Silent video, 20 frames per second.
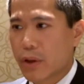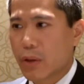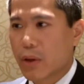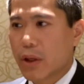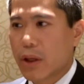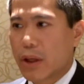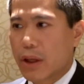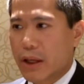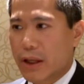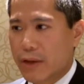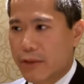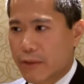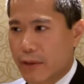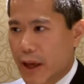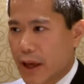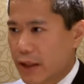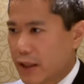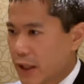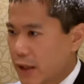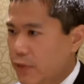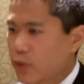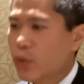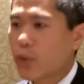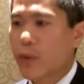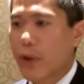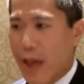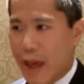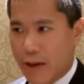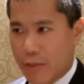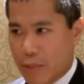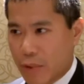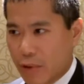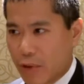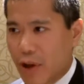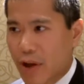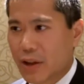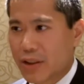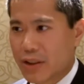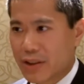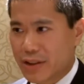So in fact, even if we have
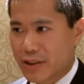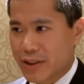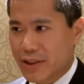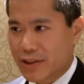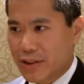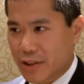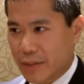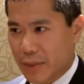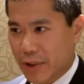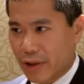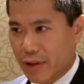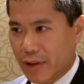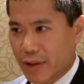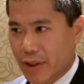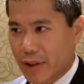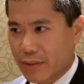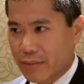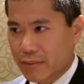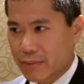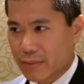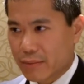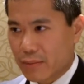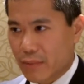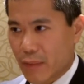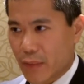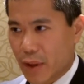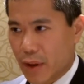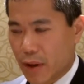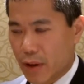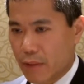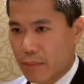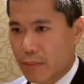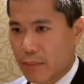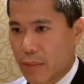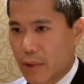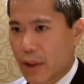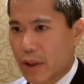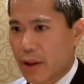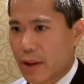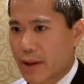prolonged disease stability,
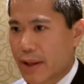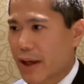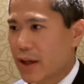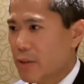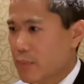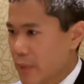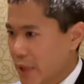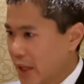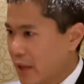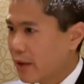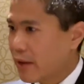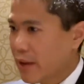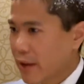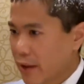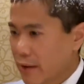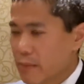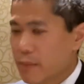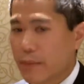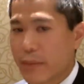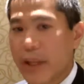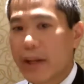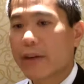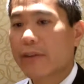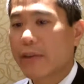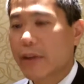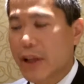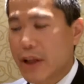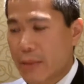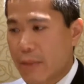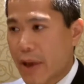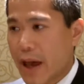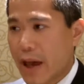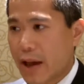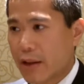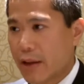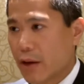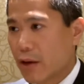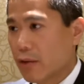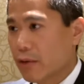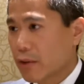that can meaningfully
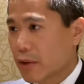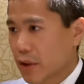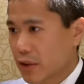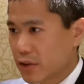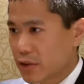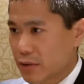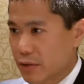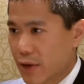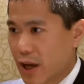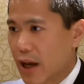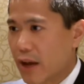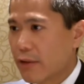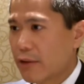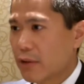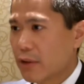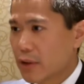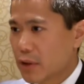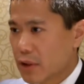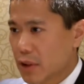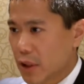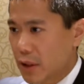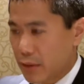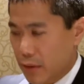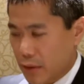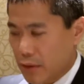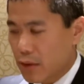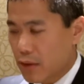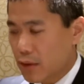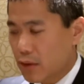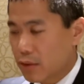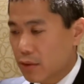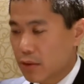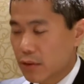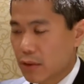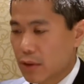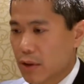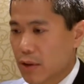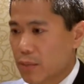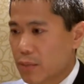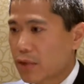impact the overall survival or
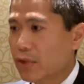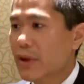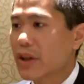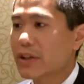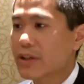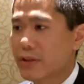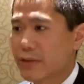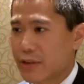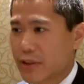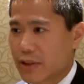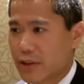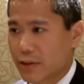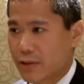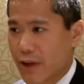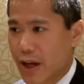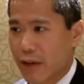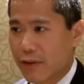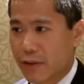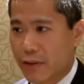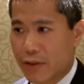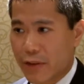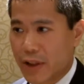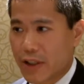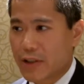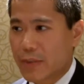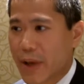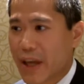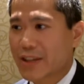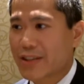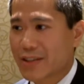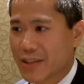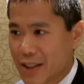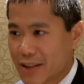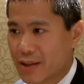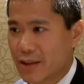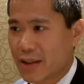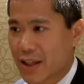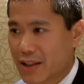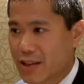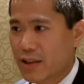progression-free survival for these patients,
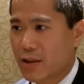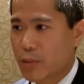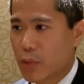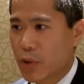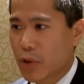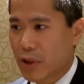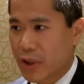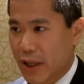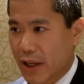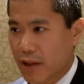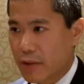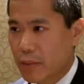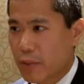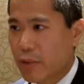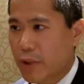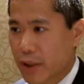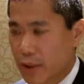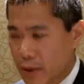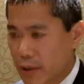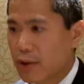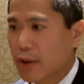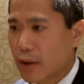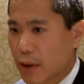that's an important endpoint.